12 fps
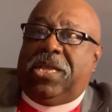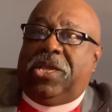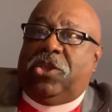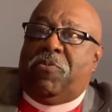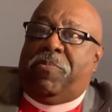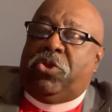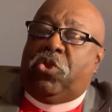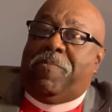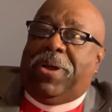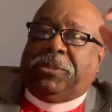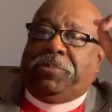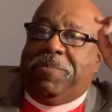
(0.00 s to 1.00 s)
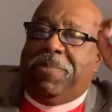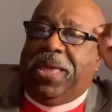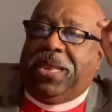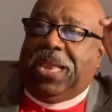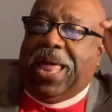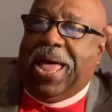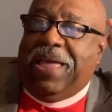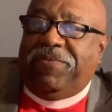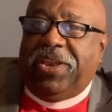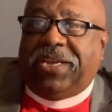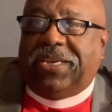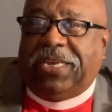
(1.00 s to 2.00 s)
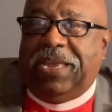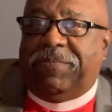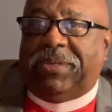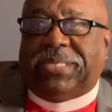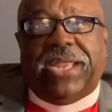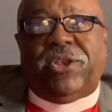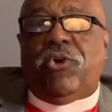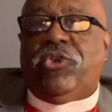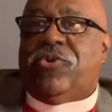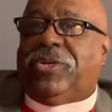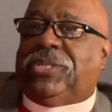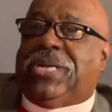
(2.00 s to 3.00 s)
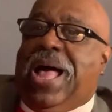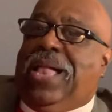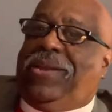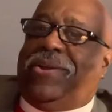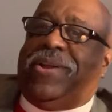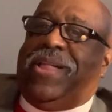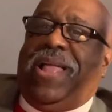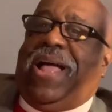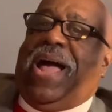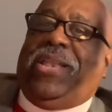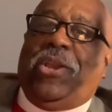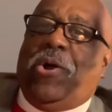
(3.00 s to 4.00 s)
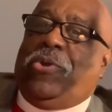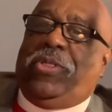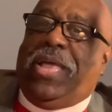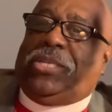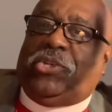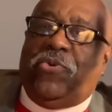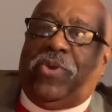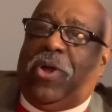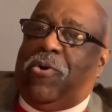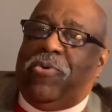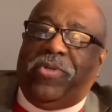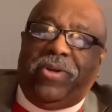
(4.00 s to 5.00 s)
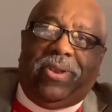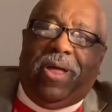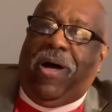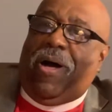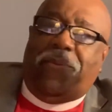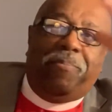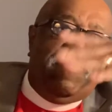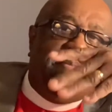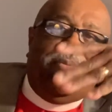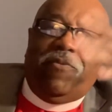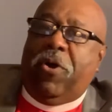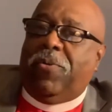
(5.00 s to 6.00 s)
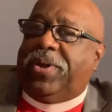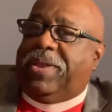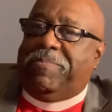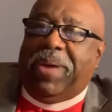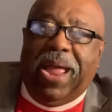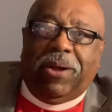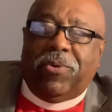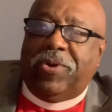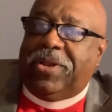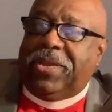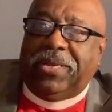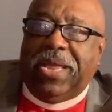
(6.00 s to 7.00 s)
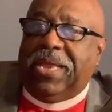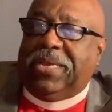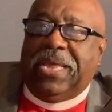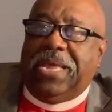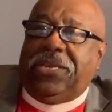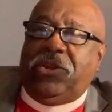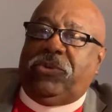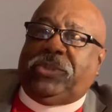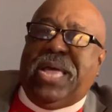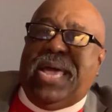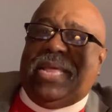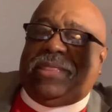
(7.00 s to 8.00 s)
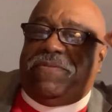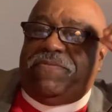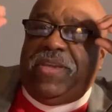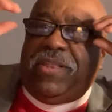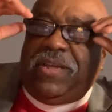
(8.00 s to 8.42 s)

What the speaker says: You must be made alive, Nicodemus. I know you're a scholar. I know that you know the law forward and backward, and you sat at the feet of